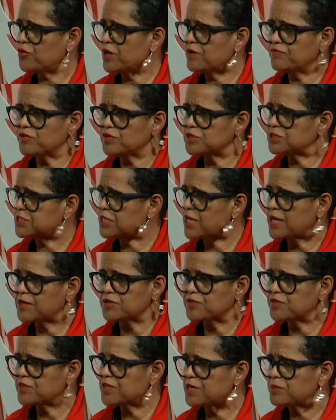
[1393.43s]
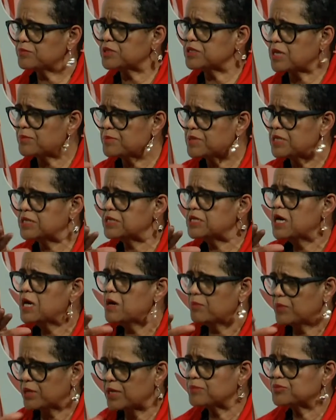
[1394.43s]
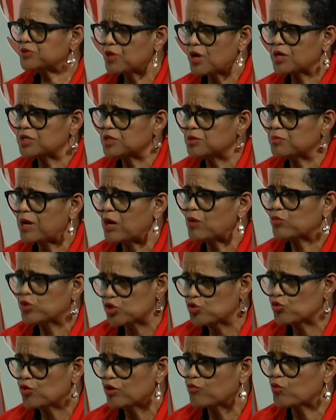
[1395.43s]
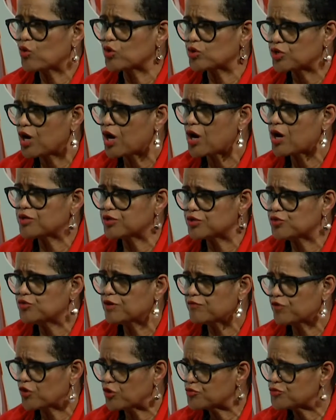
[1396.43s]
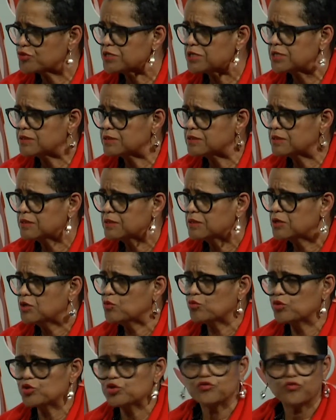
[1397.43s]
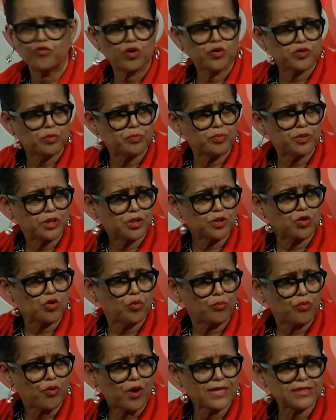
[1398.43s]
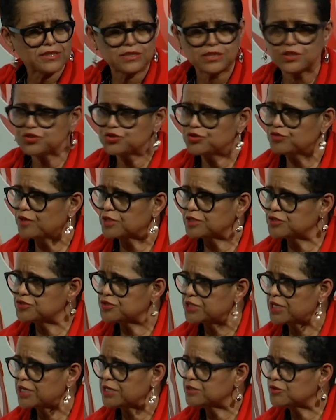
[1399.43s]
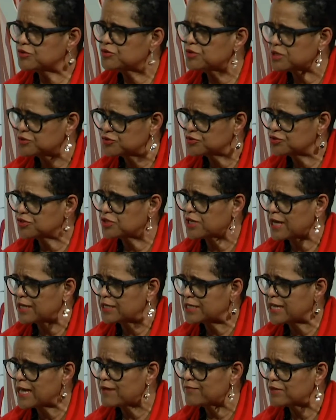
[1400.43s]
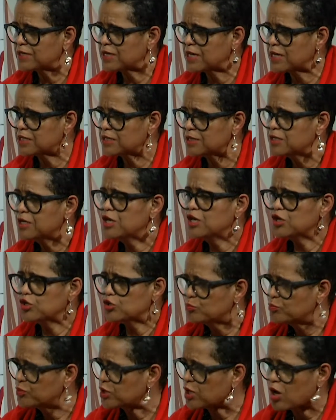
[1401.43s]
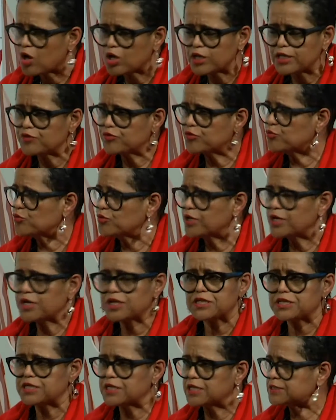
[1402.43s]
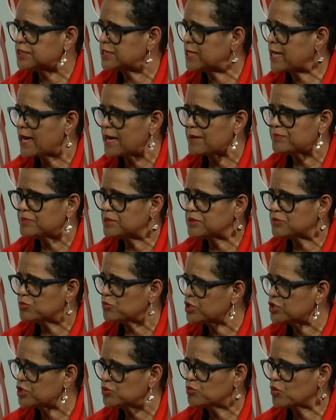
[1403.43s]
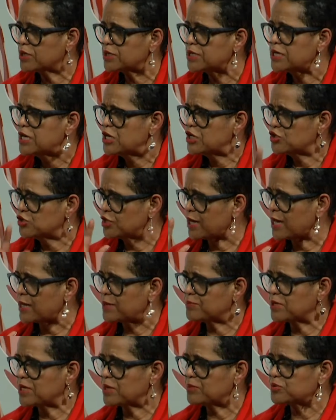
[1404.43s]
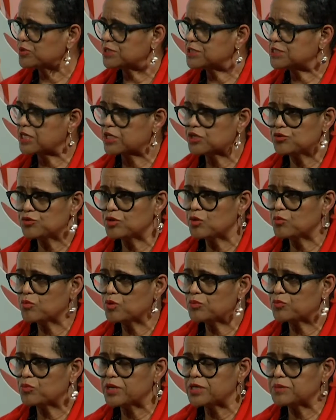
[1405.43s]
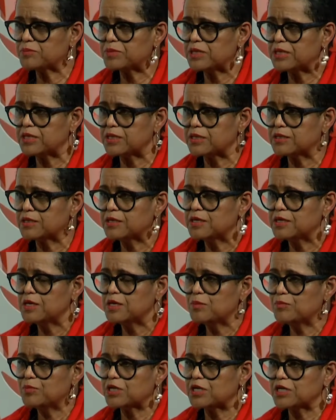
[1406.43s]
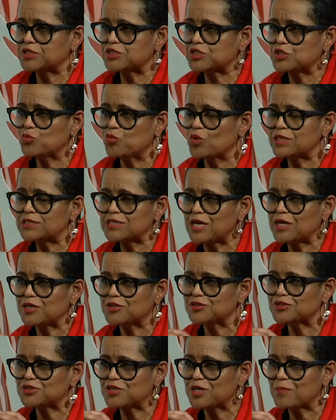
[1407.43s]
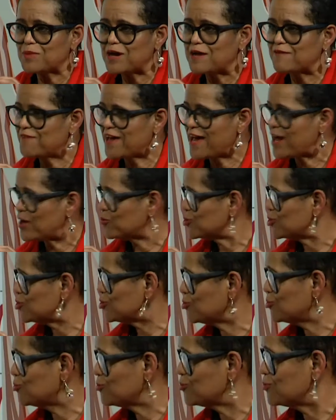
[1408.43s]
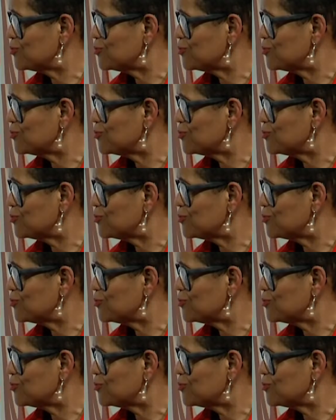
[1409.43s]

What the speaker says: grateful is not a thing, but yeah. I mean, but I'm talking about when you have worked hard and you have earned it. When you've worked the political process, you understood how to navigate it, you put all that through there and it doesn't happen the way you want, you gotta be able to say, you know what, wait a minute. Because see, once I understand my value,